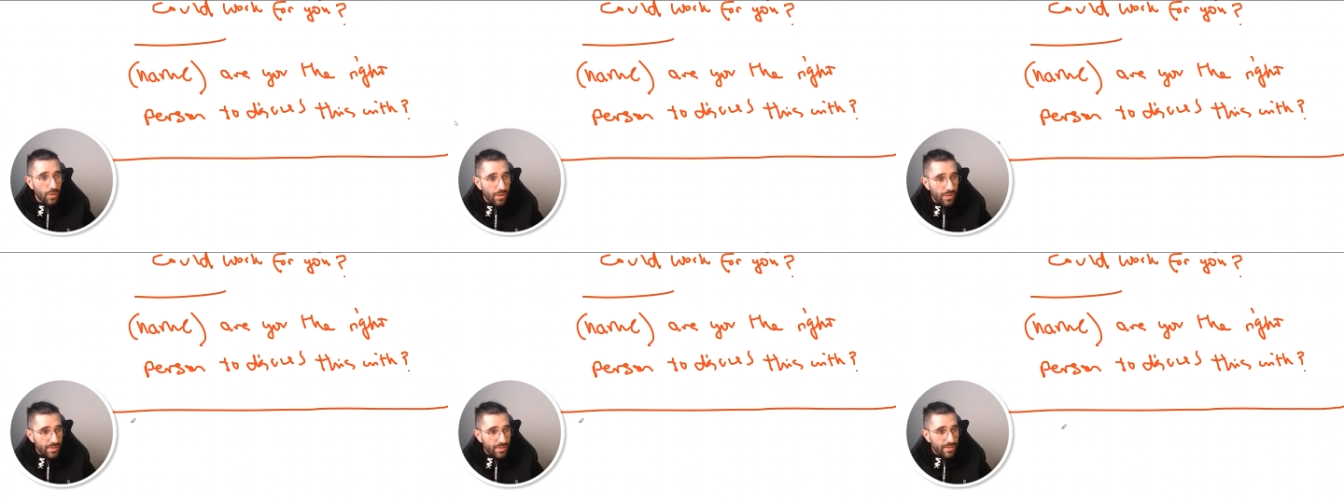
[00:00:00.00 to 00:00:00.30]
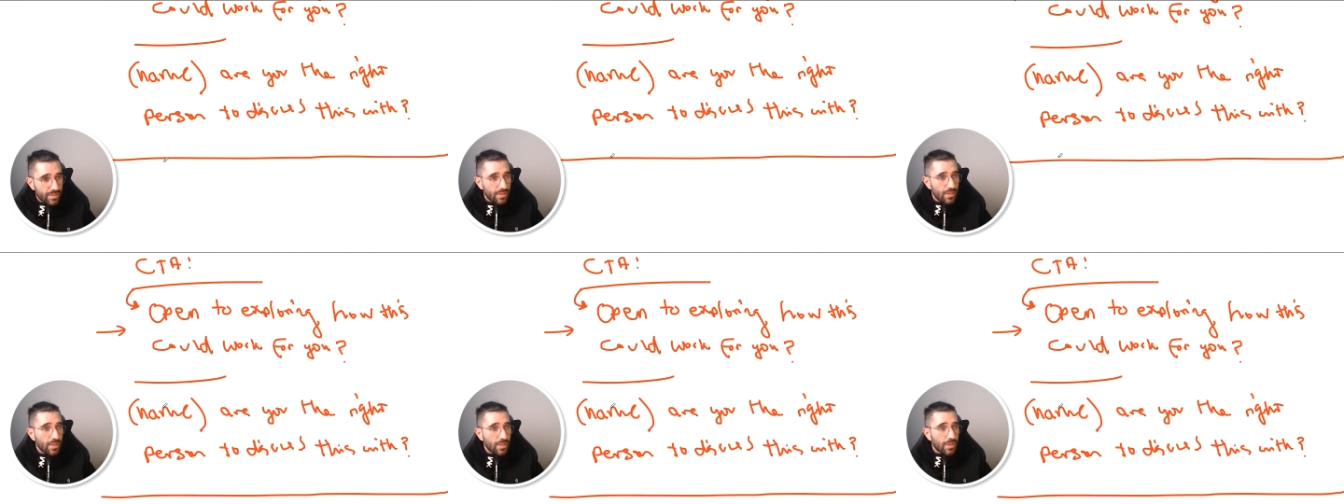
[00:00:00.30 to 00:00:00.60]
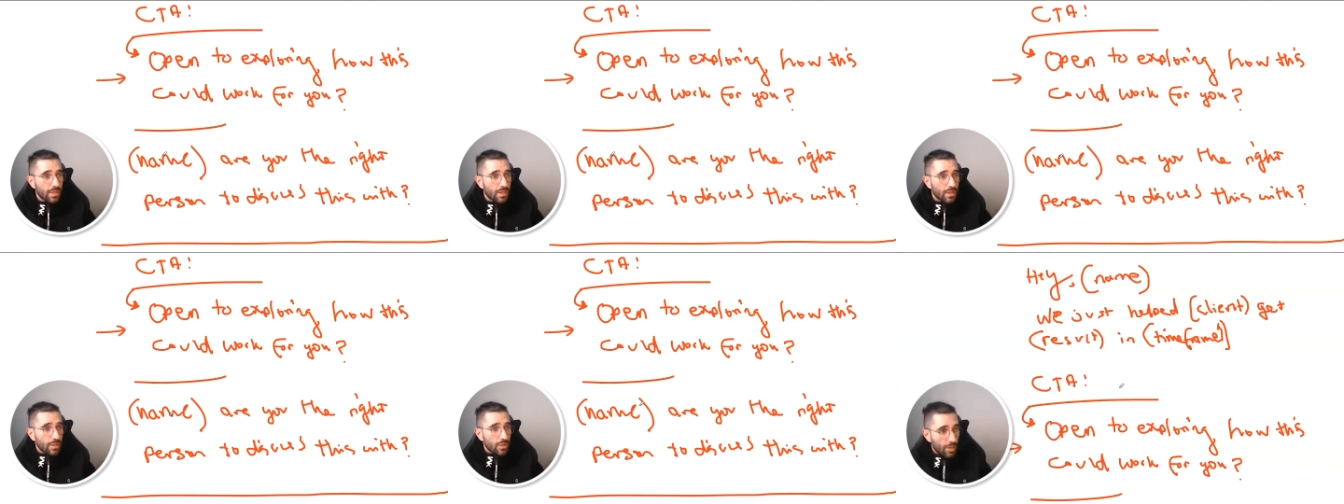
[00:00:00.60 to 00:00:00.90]
which
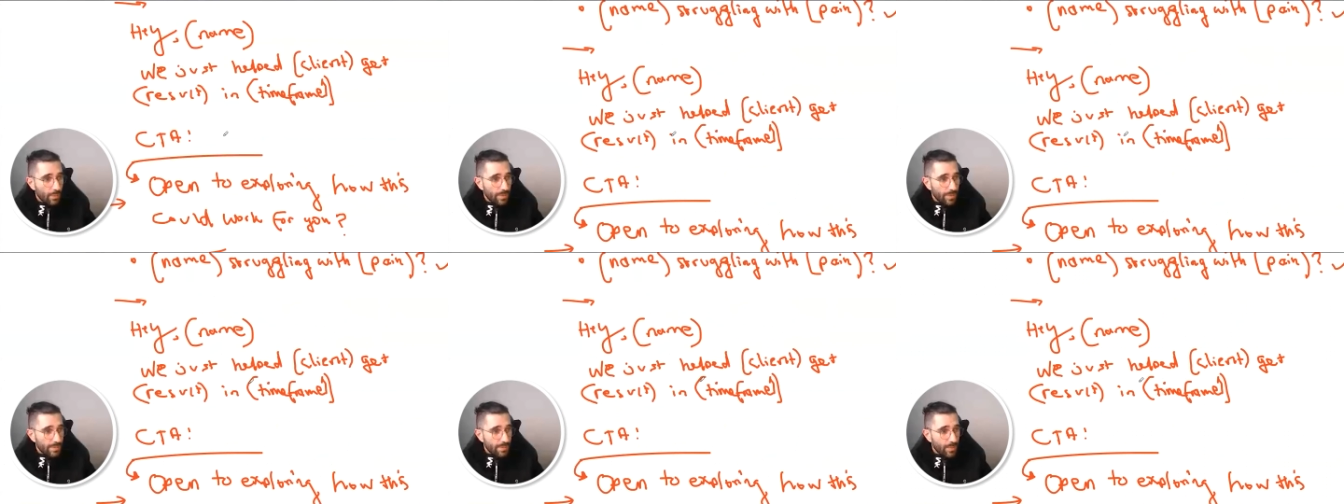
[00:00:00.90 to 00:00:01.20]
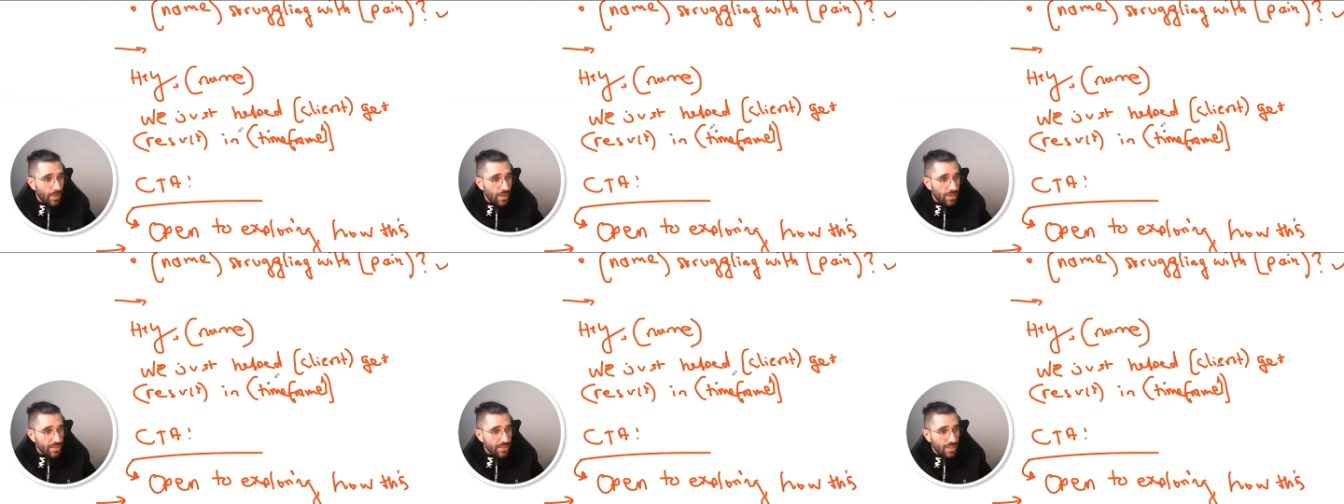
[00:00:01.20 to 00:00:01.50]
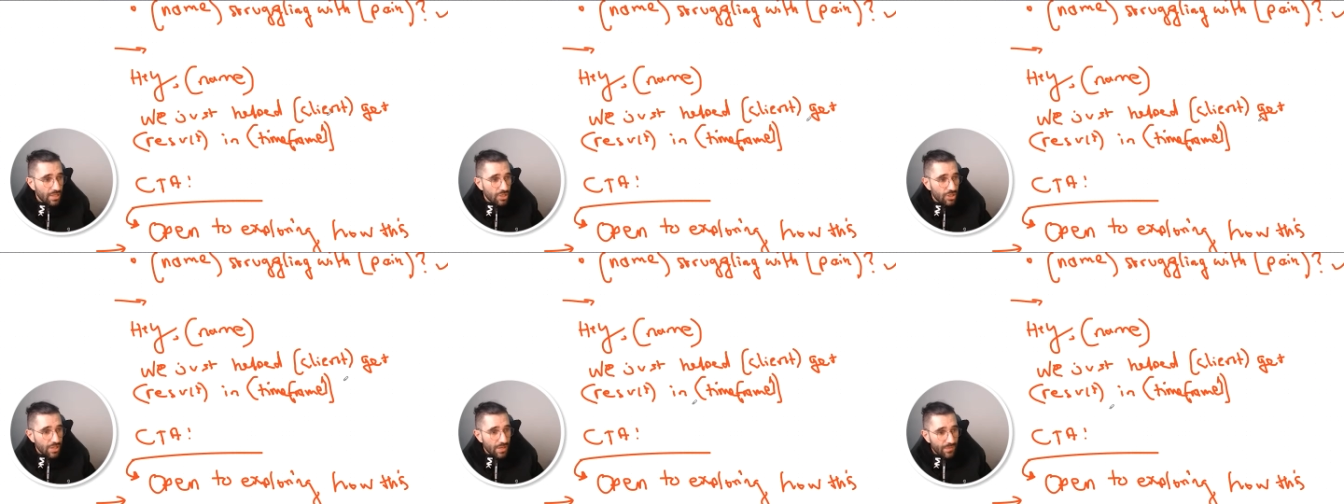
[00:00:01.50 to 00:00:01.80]
was we just help this
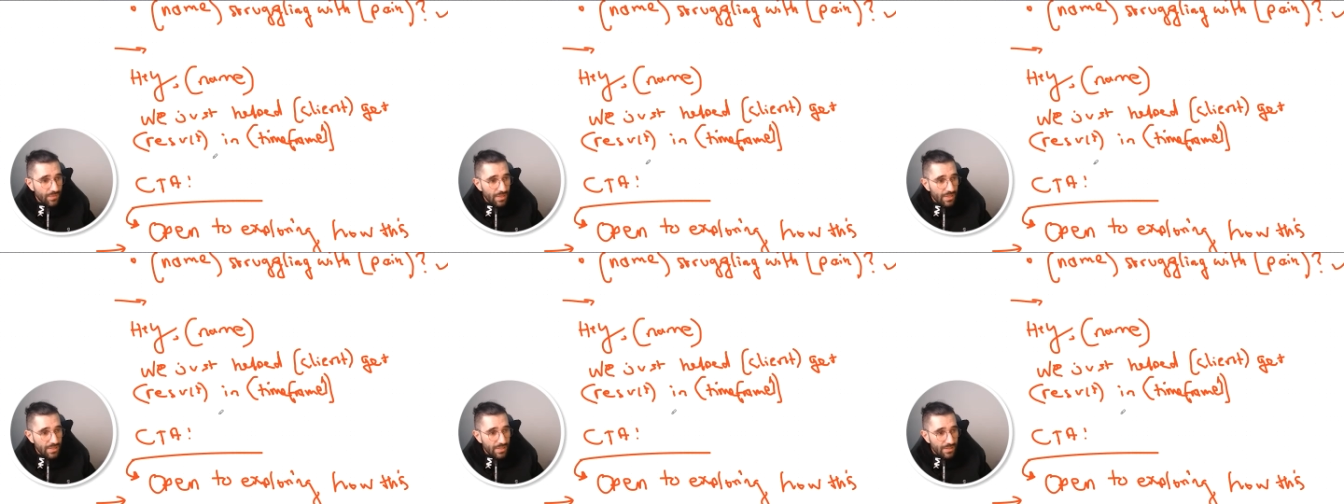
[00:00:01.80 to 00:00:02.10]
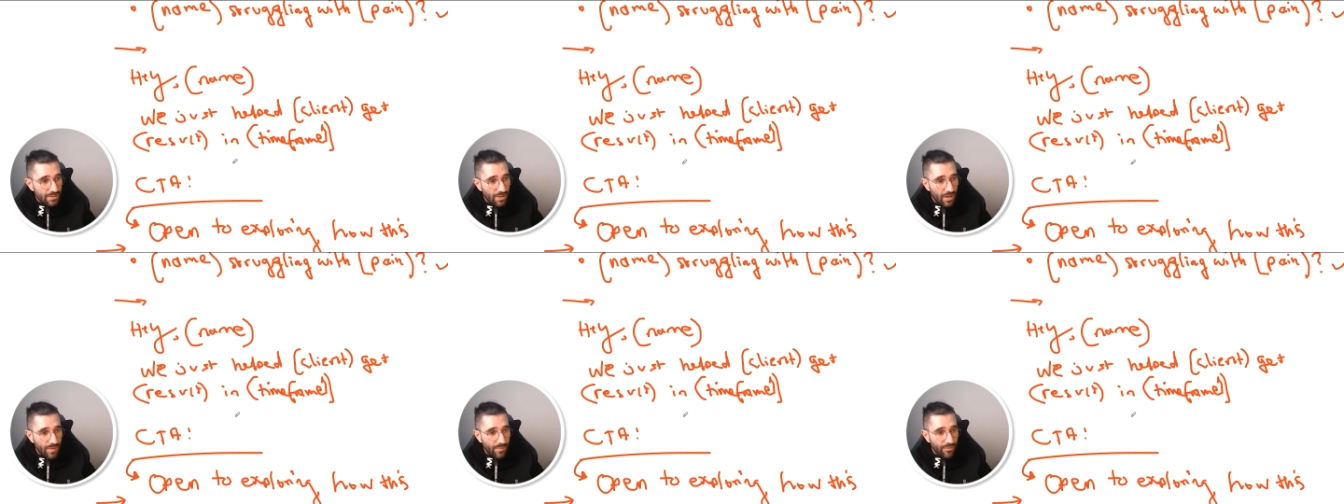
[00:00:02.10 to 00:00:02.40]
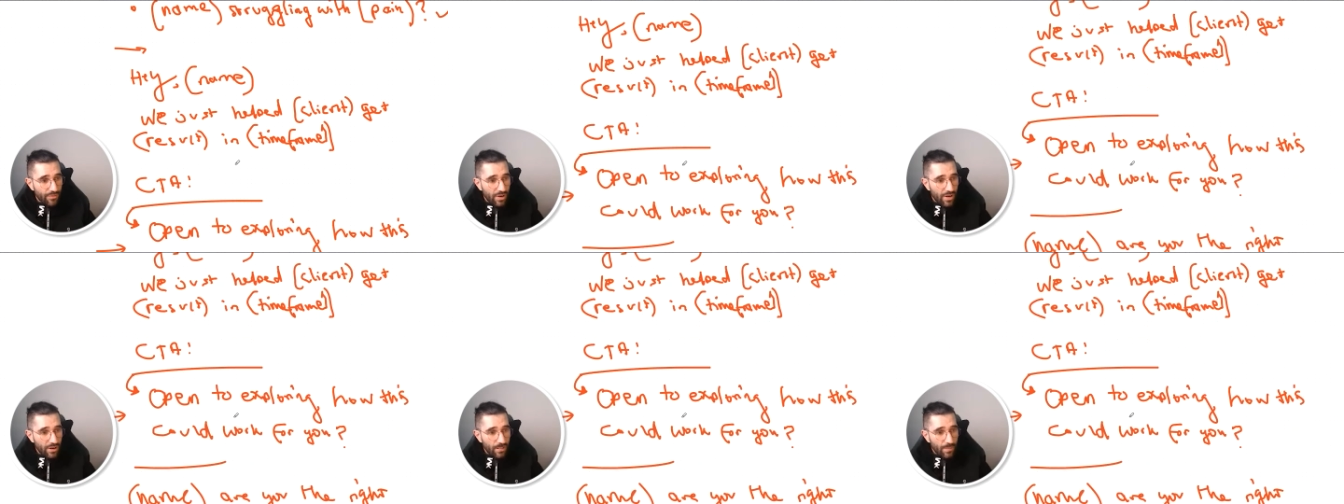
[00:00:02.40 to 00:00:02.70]
person achieve this
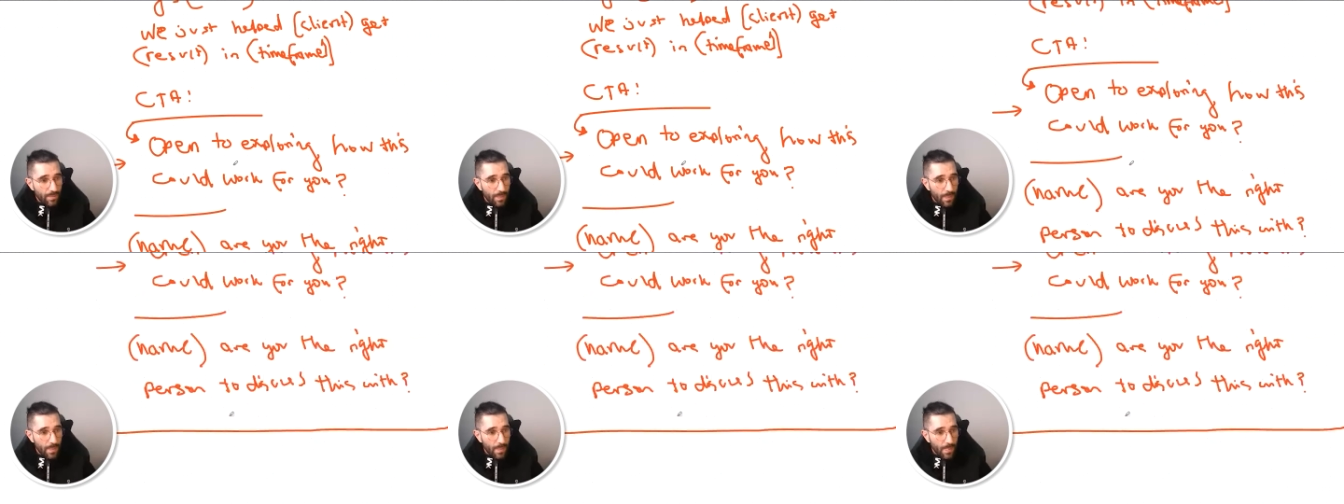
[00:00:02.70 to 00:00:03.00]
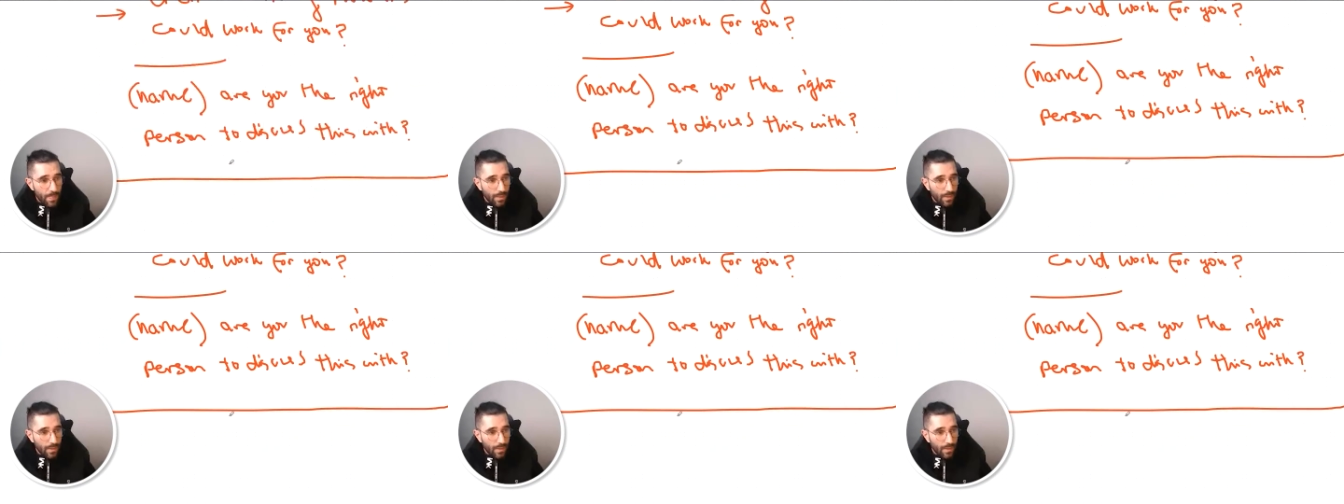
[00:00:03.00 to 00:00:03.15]
in time frame,